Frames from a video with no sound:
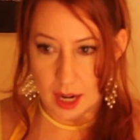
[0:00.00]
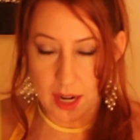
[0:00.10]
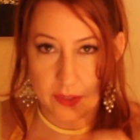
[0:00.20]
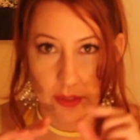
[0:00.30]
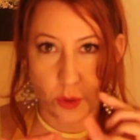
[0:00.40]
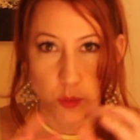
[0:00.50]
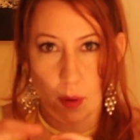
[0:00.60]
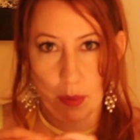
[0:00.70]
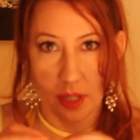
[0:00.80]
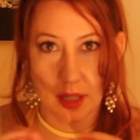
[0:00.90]
and the
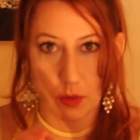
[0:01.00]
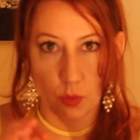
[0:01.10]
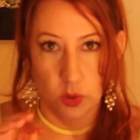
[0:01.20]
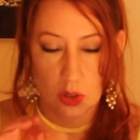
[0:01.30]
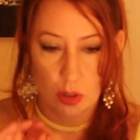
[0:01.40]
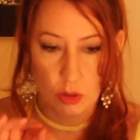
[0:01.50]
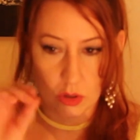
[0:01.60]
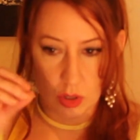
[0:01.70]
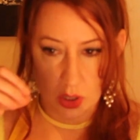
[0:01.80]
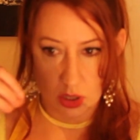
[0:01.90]
warping would
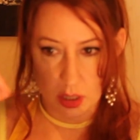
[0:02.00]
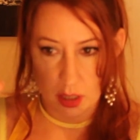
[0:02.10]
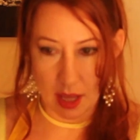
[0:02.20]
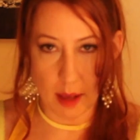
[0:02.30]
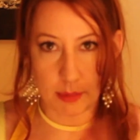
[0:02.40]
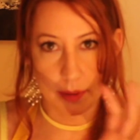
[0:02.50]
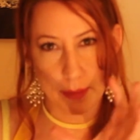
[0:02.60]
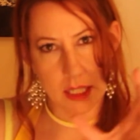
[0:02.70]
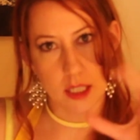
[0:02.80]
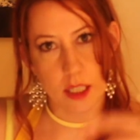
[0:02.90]
just, the Hubble
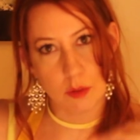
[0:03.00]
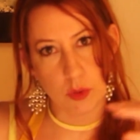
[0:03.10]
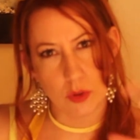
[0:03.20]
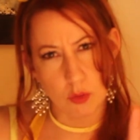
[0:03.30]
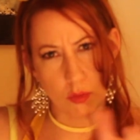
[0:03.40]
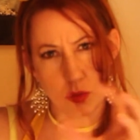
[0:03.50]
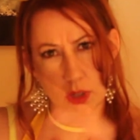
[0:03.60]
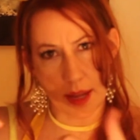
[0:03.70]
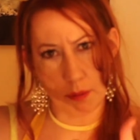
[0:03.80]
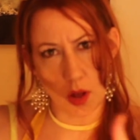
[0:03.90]
mirror would, oh,
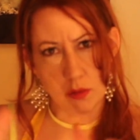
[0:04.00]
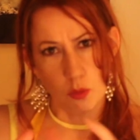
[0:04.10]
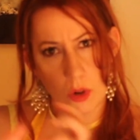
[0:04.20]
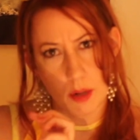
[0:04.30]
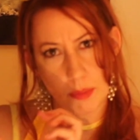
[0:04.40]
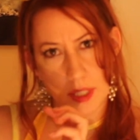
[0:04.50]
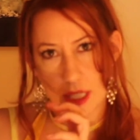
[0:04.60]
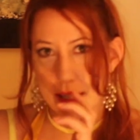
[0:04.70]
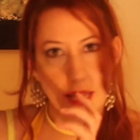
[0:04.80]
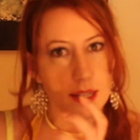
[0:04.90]
I'm all warped,
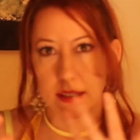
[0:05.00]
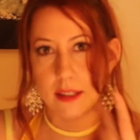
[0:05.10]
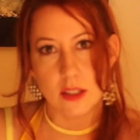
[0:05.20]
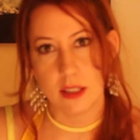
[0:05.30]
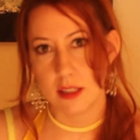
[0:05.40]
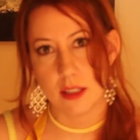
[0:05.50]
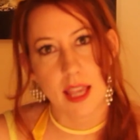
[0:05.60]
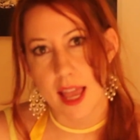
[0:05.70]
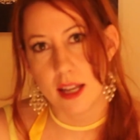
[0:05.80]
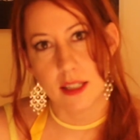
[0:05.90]
and then just
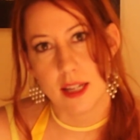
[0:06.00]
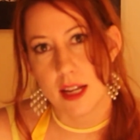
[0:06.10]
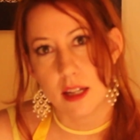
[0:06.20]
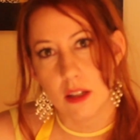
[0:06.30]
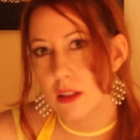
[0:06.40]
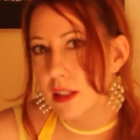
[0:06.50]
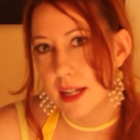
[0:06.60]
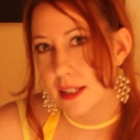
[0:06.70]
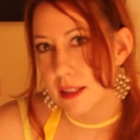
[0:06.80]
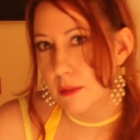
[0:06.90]
can't take the
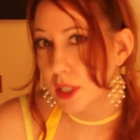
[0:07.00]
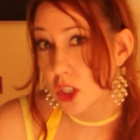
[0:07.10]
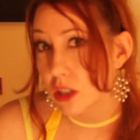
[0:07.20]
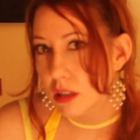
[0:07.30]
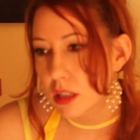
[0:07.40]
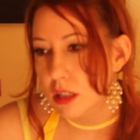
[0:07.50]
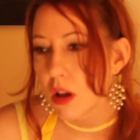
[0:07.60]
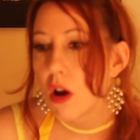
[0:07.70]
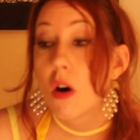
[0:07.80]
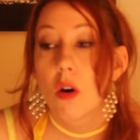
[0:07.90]
nice pictures,
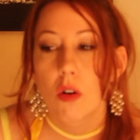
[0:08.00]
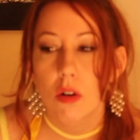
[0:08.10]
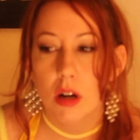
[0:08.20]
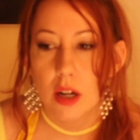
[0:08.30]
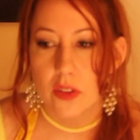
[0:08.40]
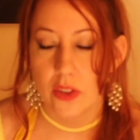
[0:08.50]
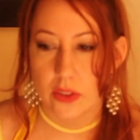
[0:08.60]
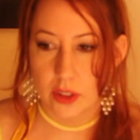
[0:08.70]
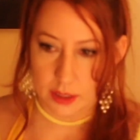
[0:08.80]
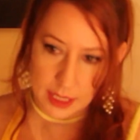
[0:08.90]
or
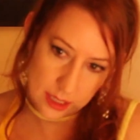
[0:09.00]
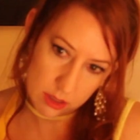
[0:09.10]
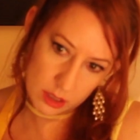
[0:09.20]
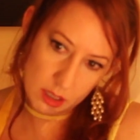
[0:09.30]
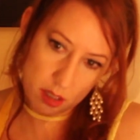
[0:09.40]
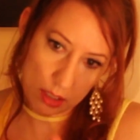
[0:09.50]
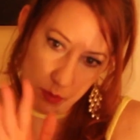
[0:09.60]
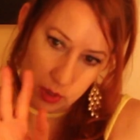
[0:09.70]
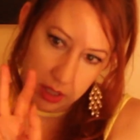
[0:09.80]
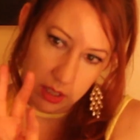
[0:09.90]
that the lasers
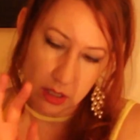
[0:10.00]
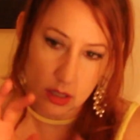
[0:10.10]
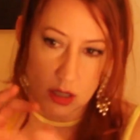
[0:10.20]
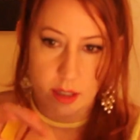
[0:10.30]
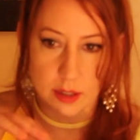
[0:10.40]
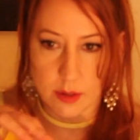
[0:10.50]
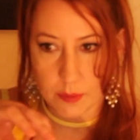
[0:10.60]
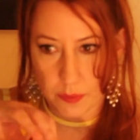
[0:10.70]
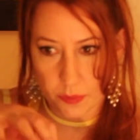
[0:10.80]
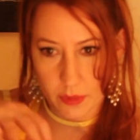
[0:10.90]
would, the
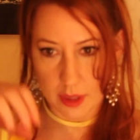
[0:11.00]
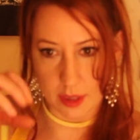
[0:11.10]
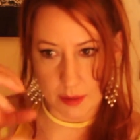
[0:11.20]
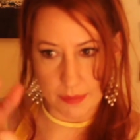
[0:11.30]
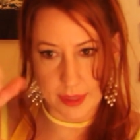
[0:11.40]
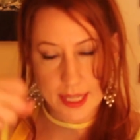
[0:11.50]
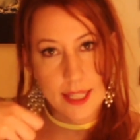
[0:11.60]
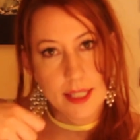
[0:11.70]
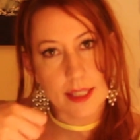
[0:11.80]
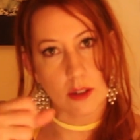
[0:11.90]

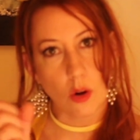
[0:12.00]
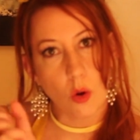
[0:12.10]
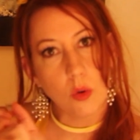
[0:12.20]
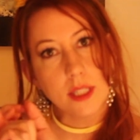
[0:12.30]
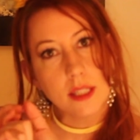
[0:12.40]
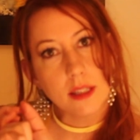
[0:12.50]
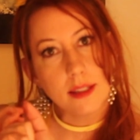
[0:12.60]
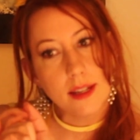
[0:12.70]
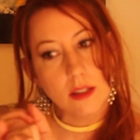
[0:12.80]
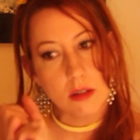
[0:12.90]
things that are holding the
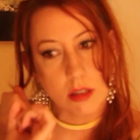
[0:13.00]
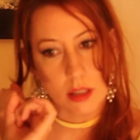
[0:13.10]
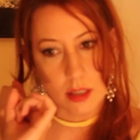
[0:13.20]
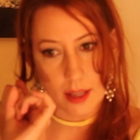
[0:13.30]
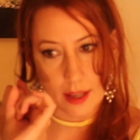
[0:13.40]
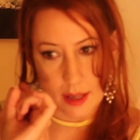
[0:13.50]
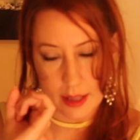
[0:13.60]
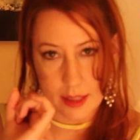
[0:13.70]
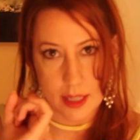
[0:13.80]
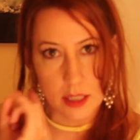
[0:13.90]
lasers
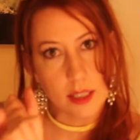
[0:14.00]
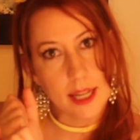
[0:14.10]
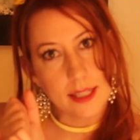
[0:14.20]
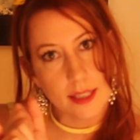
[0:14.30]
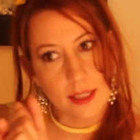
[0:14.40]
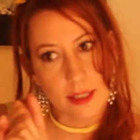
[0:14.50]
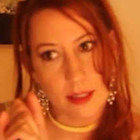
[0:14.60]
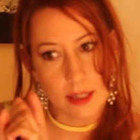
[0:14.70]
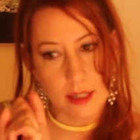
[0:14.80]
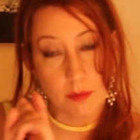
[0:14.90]
and the internets
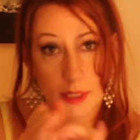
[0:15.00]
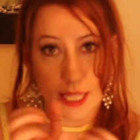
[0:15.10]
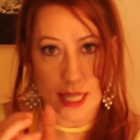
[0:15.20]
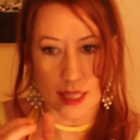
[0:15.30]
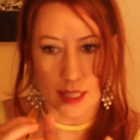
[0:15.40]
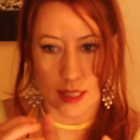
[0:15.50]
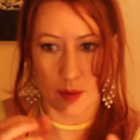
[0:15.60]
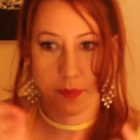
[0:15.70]
in place,